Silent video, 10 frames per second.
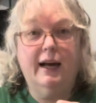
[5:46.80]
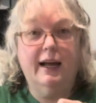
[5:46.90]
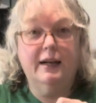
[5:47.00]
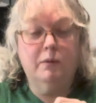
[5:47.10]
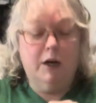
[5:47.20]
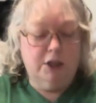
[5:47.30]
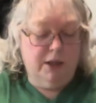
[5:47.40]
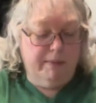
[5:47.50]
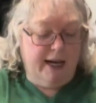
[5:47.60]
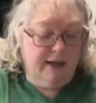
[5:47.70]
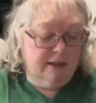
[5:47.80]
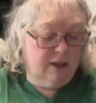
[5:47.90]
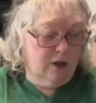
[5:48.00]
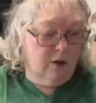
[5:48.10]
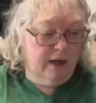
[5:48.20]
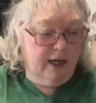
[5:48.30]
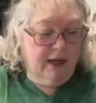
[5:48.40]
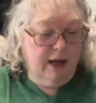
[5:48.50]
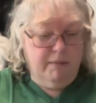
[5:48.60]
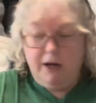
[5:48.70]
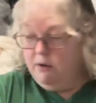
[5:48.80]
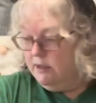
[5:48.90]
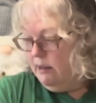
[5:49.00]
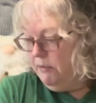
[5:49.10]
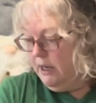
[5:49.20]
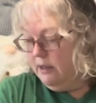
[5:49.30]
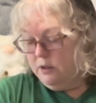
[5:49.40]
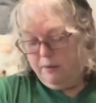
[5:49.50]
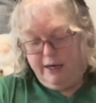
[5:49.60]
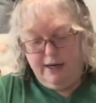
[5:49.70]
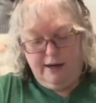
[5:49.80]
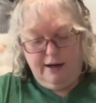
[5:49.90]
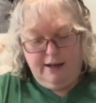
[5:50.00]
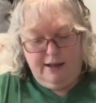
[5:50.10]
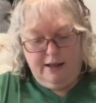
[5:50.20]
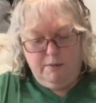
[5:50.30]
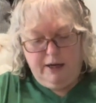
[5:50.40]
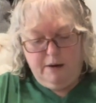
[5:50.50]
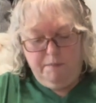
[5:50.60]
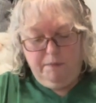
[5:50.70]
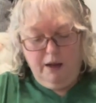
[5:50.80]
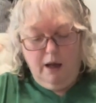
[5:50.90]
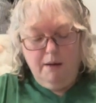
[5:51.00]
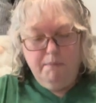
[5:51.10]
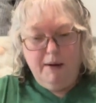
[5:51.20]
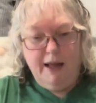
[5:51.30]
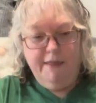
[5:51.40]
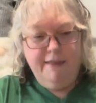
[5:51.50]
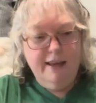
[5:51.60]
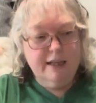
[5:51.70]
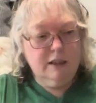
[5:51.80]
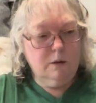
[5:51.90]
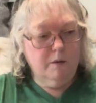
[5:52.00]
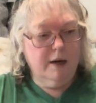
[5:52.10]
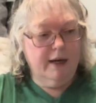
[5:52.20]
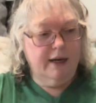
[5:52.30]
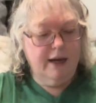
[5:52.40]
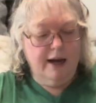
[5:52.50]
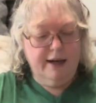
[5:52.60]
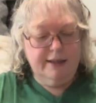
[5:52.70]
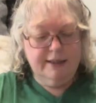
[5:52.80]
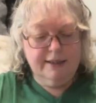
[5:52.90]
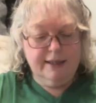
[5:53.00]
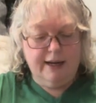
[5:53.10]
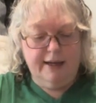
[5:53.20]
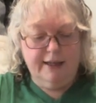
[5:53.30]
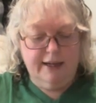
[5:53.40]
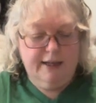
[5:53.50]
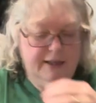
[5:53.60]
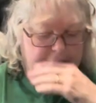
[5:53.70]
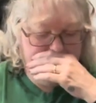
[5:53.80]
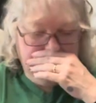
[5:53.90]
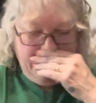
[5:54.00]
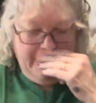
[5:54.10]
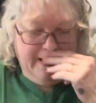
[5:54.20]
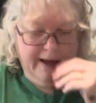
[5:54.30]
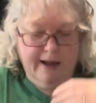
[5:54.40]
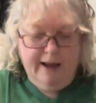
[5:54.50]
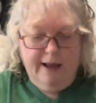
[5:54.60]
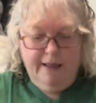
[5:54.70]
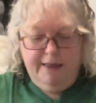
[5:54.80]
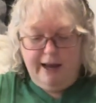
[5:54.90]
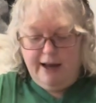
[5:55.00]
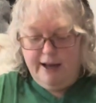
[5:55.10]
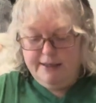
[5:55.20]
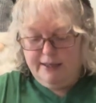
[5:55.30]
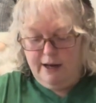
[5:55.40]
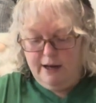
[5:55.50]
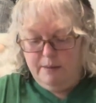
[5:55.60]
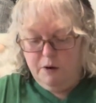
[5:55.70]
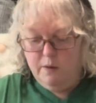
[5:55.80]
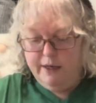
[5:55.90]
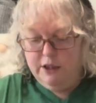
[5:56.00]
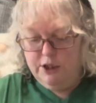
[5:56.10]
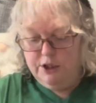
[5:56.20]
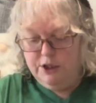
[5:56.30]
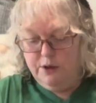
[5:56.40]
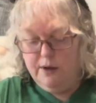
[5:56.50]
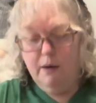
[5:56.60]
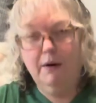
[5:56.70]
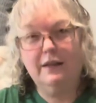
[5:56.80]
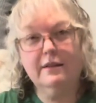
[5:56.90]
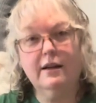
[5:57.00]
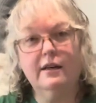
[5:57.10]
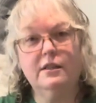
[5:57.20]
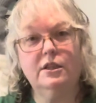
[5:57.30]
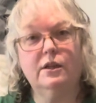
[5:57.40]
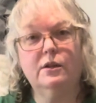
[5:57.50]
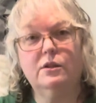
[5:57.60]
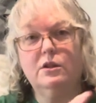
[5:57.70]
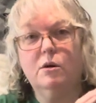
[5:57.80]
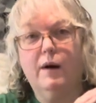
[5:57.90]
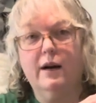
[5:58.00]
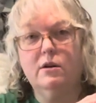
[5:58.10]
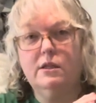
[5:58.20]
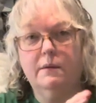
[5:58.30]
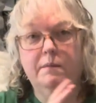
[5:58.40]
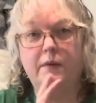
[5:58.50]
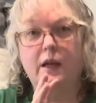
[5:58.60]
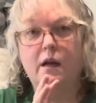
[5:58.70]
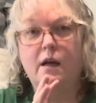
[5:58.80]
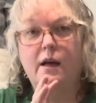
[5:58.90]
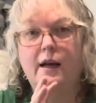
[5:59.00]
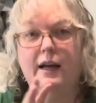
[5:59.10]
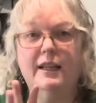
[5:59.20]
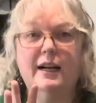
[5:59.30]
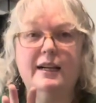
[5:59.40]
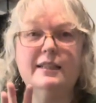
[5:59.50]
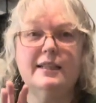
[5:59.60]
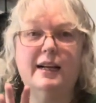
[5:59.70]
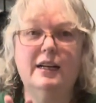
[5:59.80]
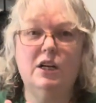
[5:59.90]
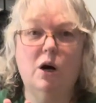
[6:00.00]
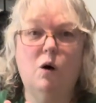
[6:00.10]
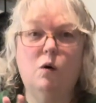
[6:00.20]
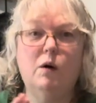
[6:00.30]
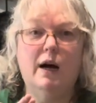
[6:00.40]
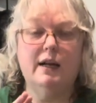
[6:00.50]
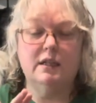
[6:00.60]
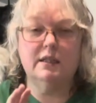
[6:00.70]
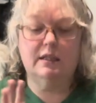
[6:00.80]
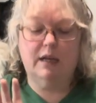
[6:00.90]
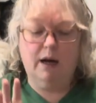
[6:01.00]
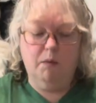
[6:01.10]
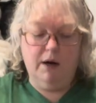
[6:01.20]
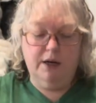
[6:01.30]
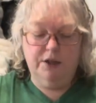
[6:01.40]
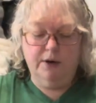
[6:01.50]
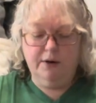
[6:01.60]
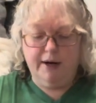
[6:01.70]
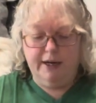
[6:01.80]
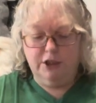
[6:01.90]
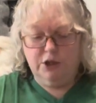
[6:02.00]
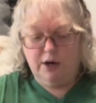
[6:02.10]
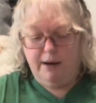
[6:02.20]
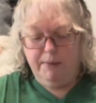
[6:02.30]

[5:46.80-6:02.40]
I had to wash the bag. So it came out, something else went in, and there we go. But this one, I decided that I'm going to do, I was going to do squares, and then I decided, no, I want to do a granny stripe,